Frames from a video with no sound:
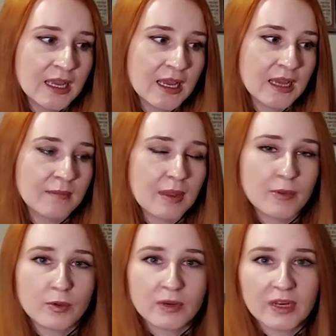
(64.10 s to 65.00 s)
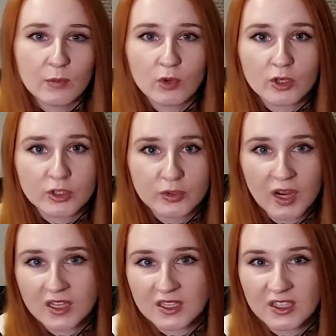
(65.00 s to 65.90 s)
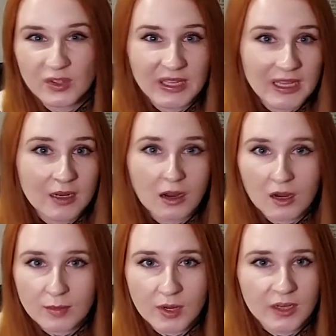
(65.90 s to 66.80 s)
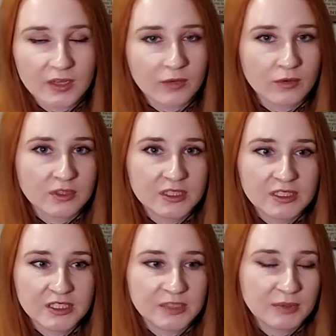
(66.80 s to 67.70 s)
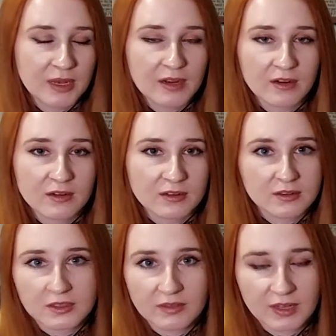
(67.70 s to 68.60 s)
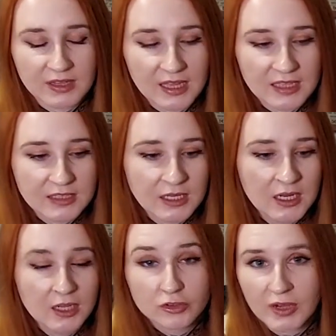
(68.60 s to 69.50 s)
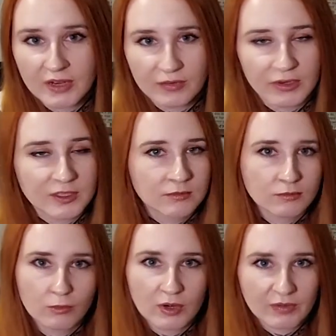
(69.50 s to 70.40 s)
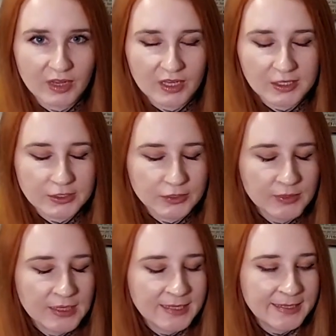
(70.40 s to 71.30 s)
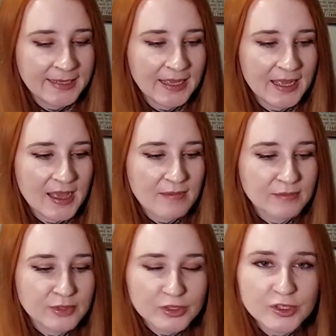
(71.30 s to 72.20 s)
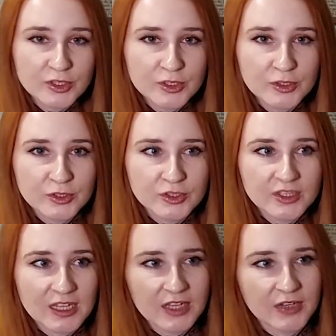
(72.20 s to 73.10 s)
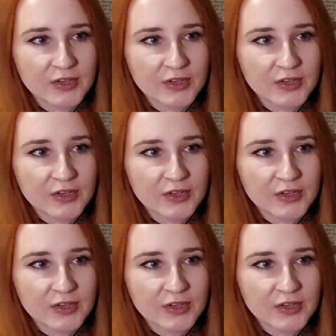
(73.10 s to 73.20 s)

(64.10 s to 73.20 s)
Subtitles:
and maybe you only need 1 or 2 cards that you can get on Card Market or TCG Player, stuff like that, trade for it, whatever you gotta do, just to get